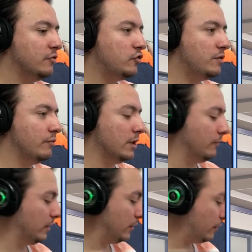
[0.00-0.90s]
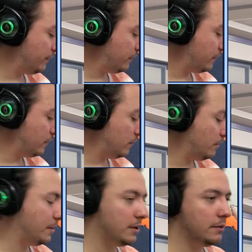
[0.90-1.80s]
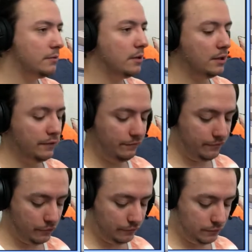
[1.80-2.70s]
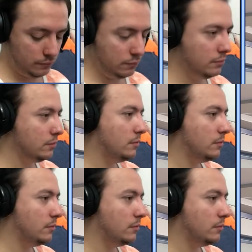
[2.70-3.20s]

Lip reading: She really, really wants to know her opinion, like, so soon.